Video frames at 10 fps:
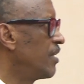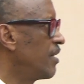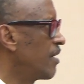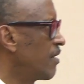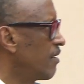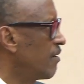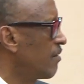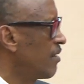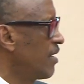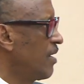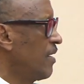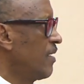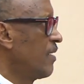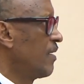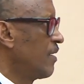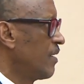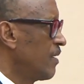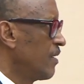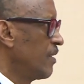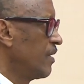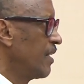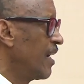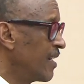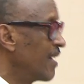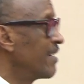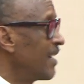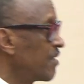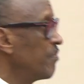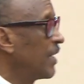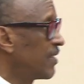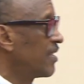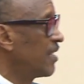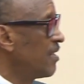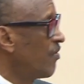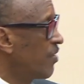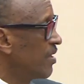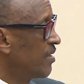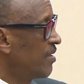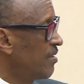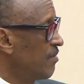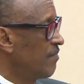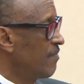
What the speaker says: any other. And that makes the difference,